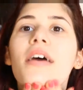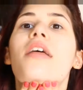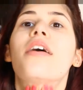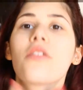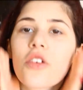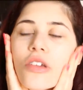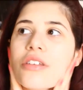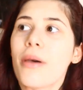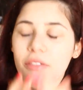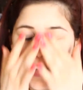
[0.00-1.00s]
And then I just
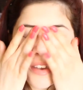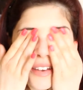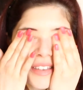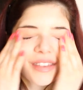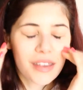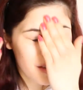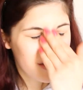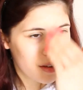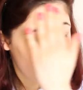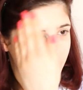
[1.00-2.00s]
use my fingers
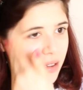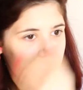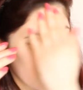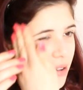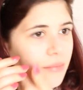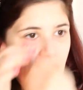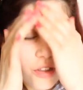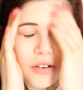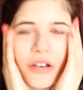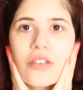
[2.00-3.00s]
to
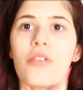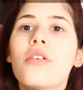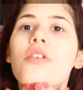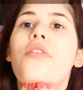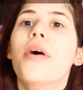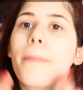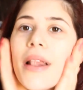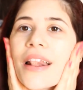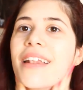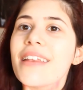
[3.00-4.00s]
make sure it's all
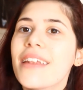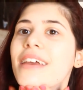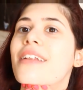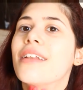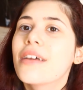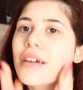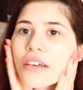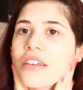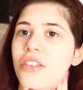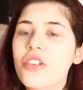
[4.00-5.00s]
blended in,
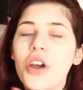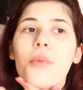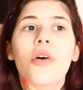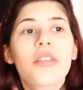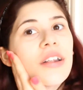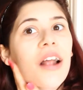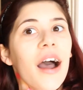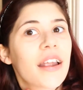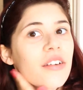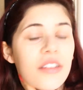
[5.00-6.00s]
because you don't want a
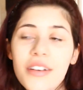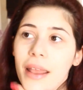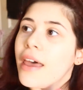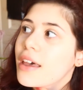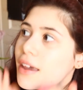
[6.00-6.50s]
line on your neck.